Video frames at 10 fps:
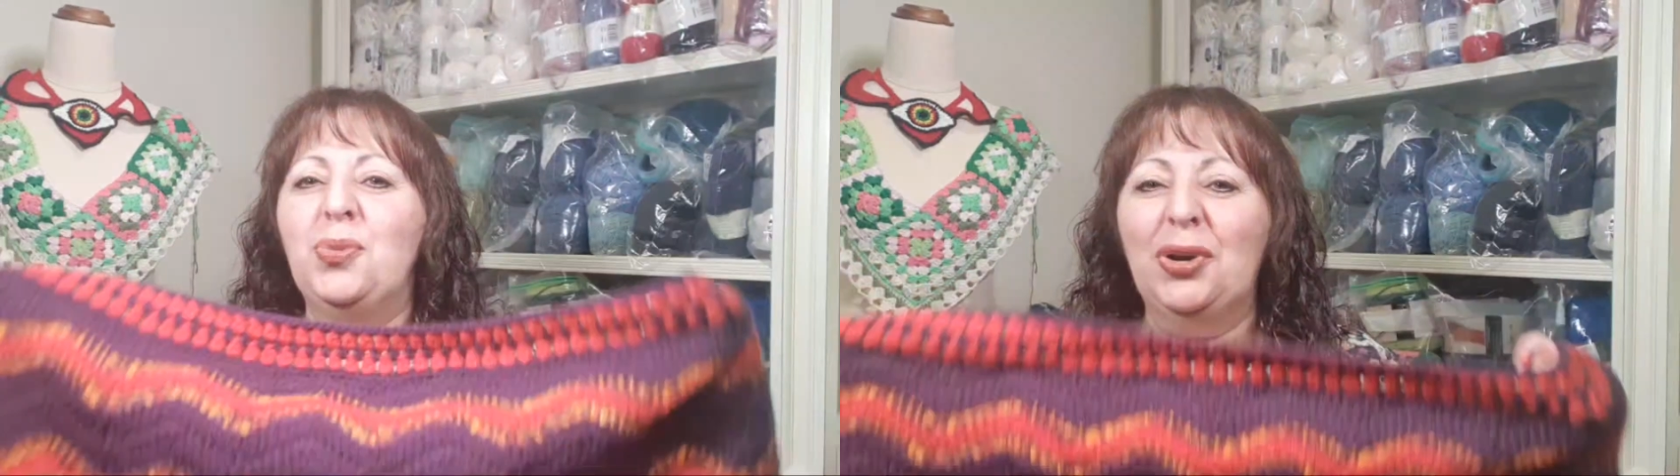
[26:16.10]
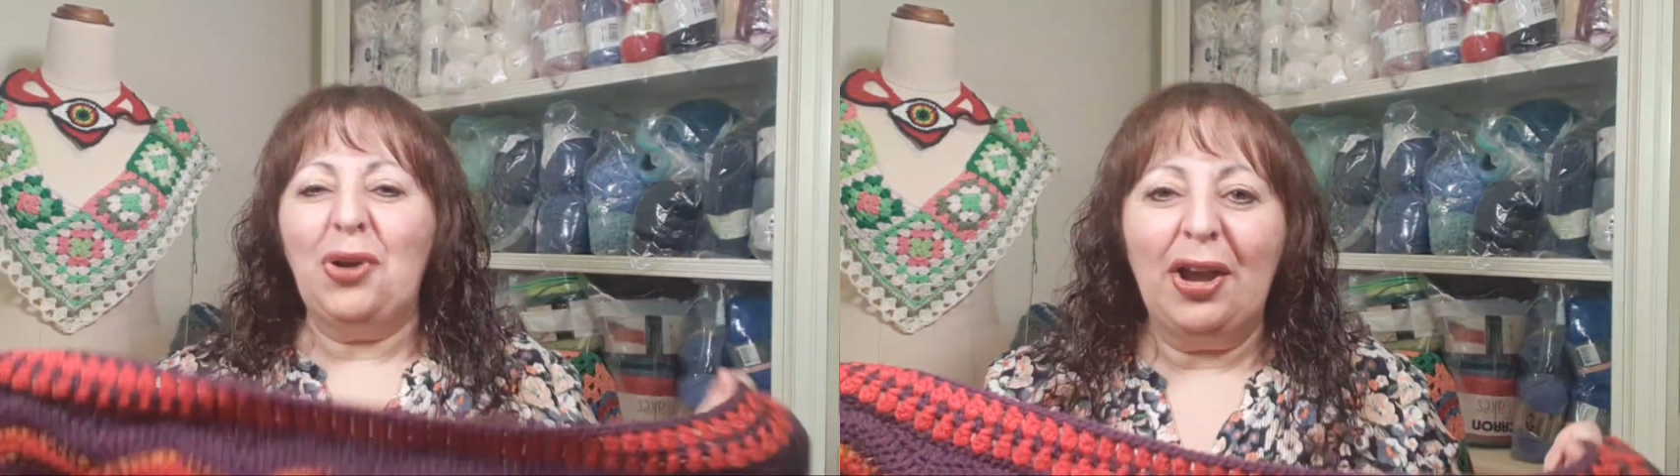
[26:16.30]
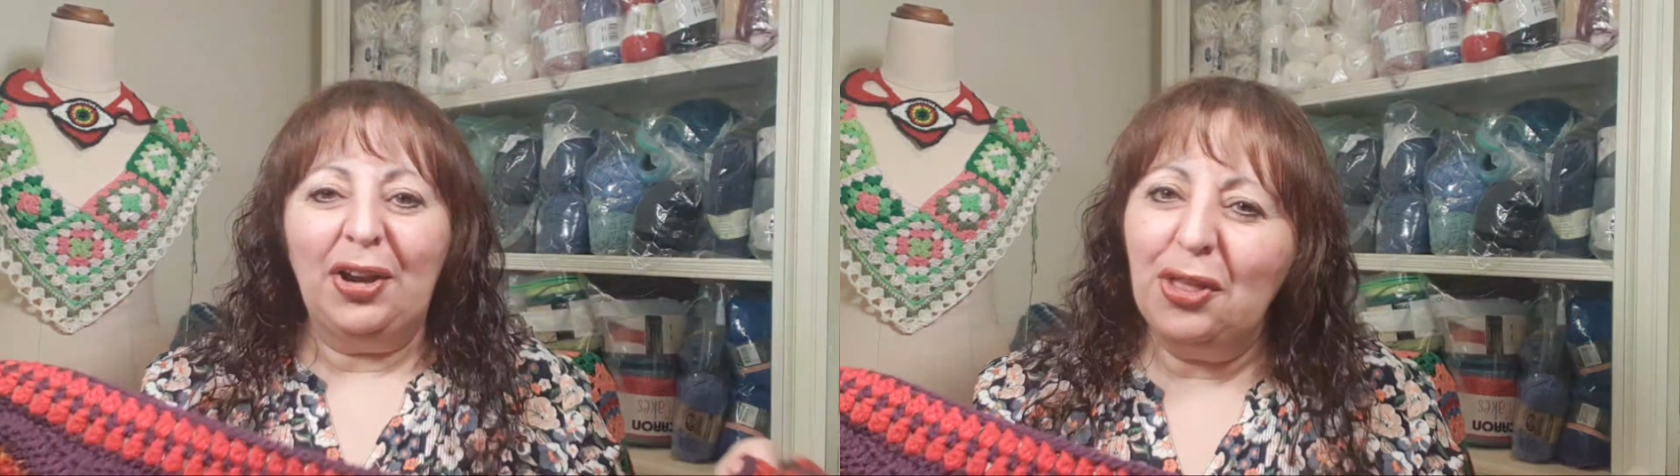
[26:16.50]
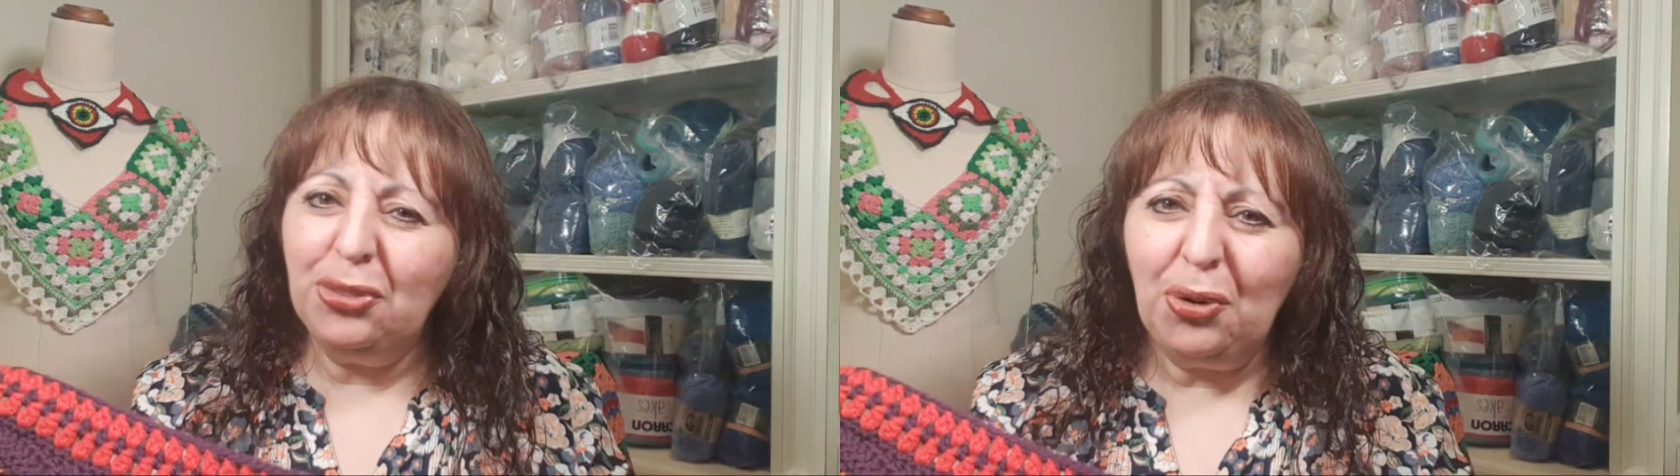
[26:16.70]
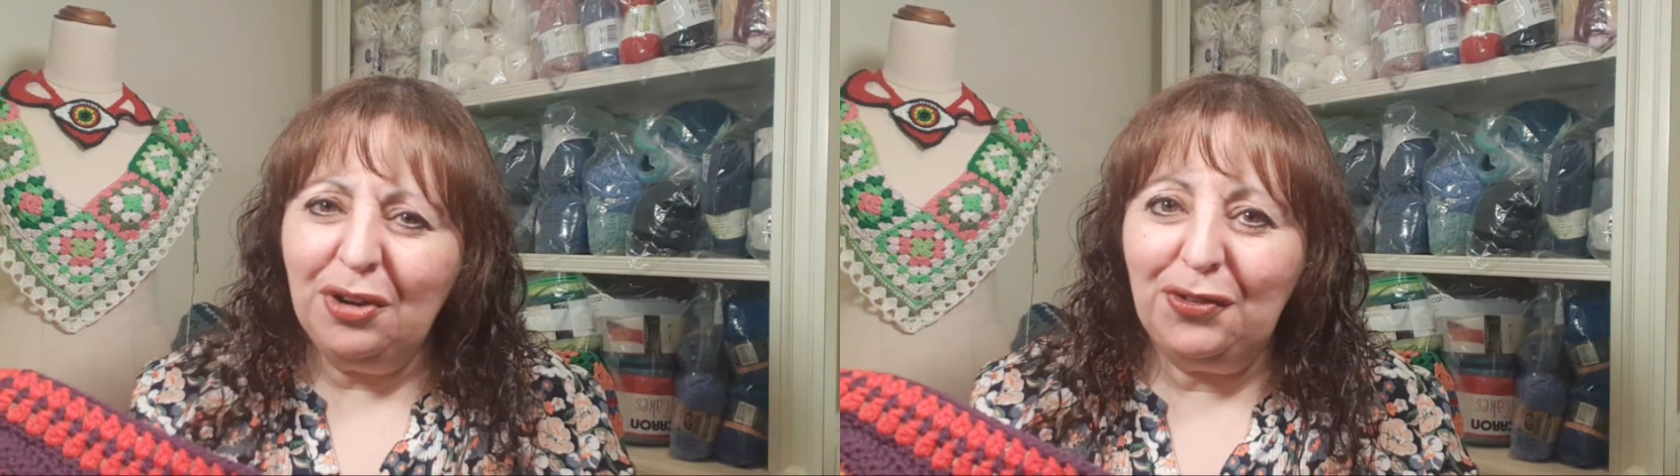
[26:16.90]
you would like it. I
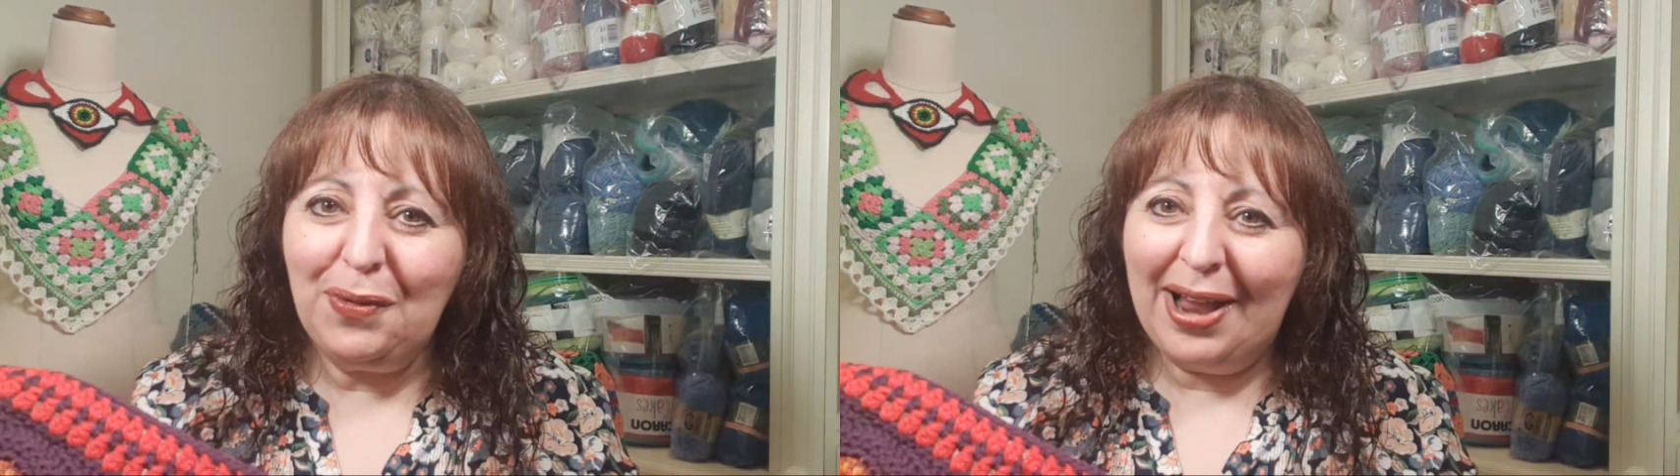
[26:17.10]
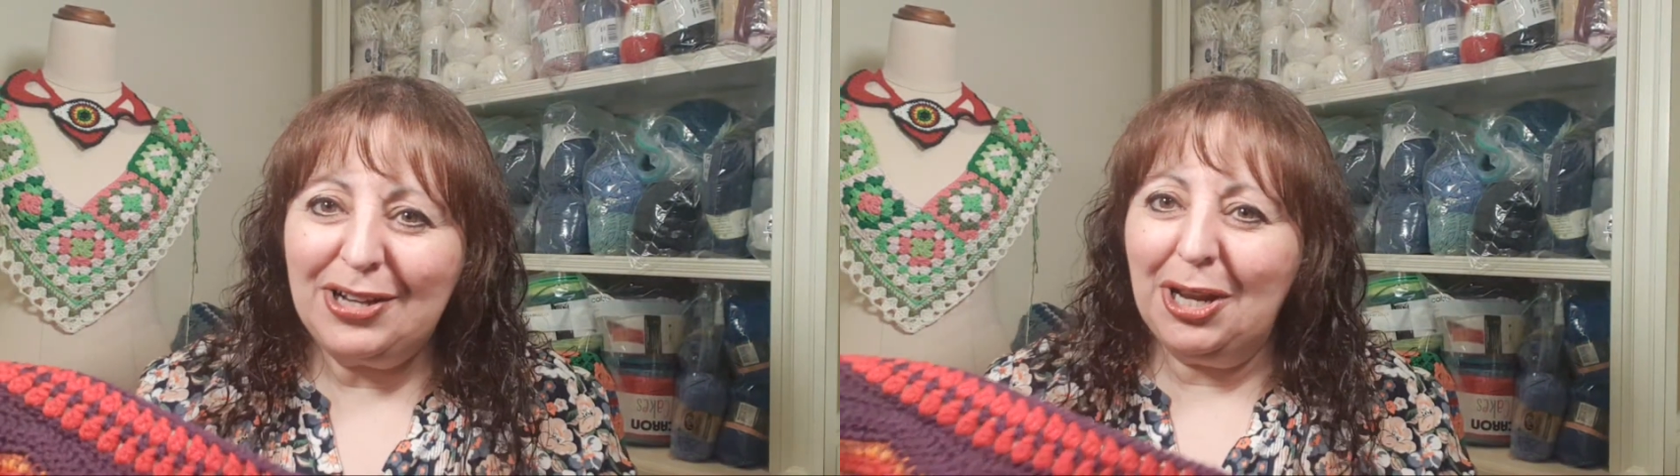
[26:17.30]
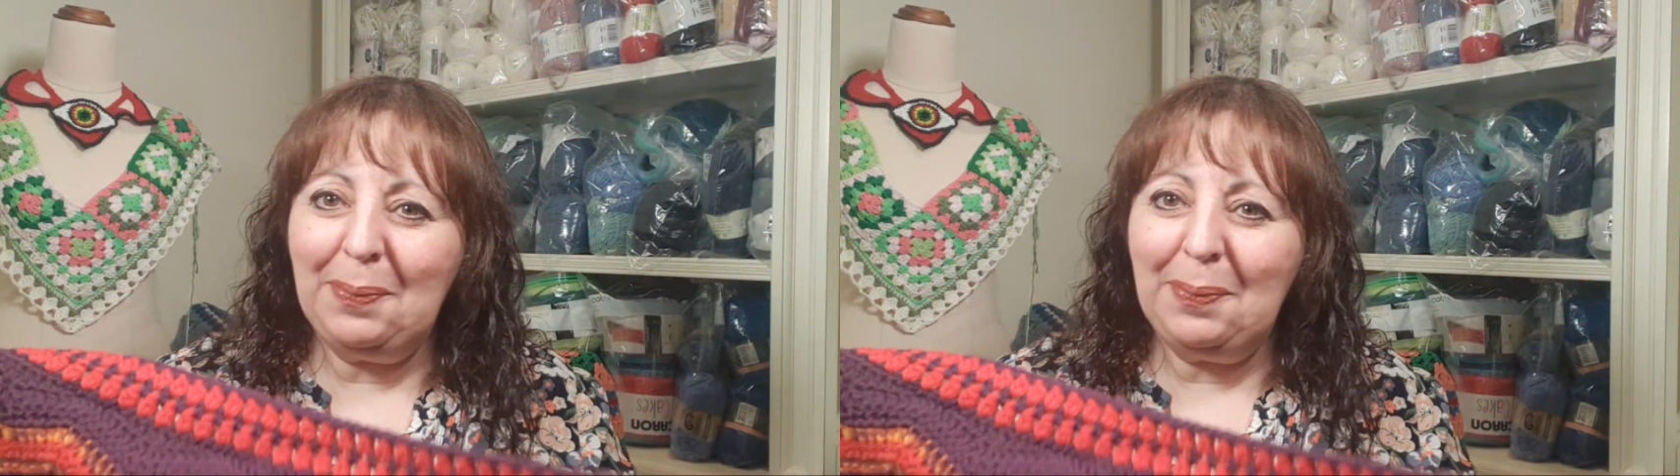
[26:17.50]
thought of you actually,